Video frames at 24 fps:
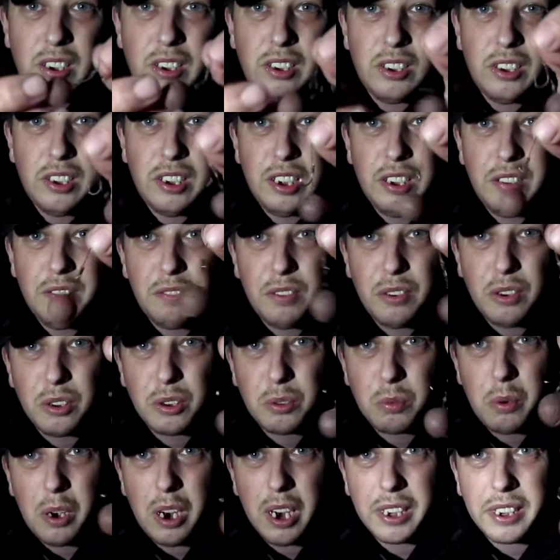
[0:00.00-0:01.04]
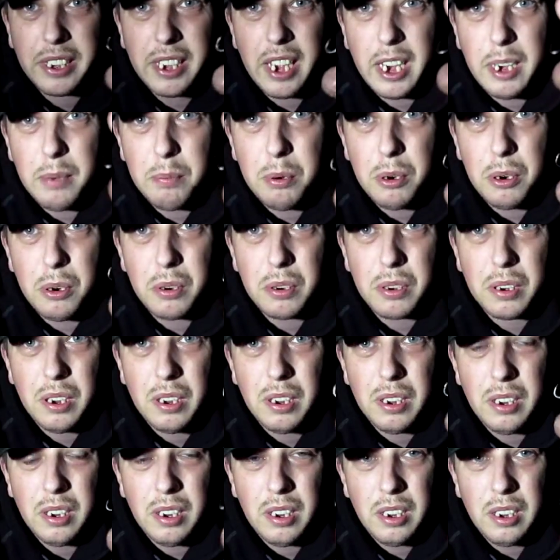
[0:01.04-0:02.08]
G-force wide gape hook,
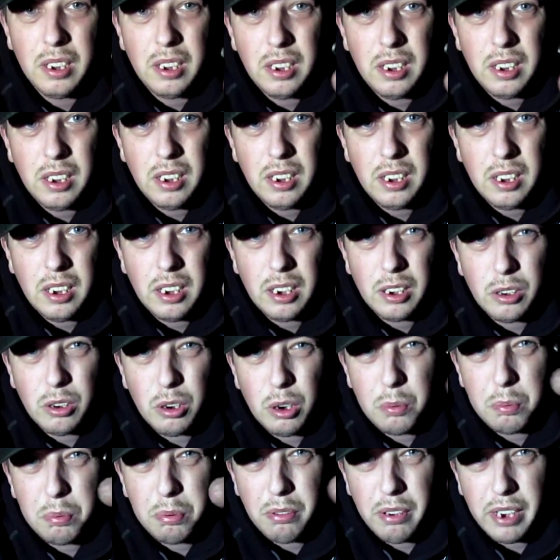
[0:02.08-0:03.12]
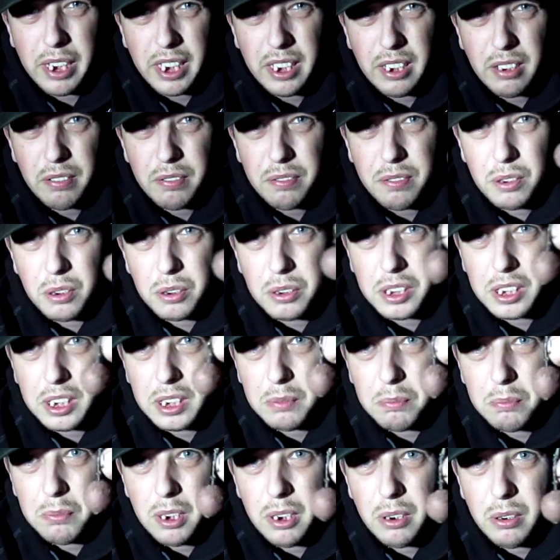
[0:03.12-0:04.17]
incorporating a
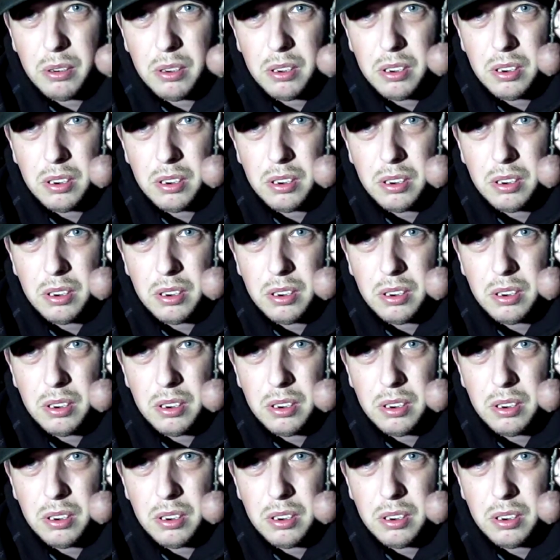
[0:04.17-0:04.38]
14mm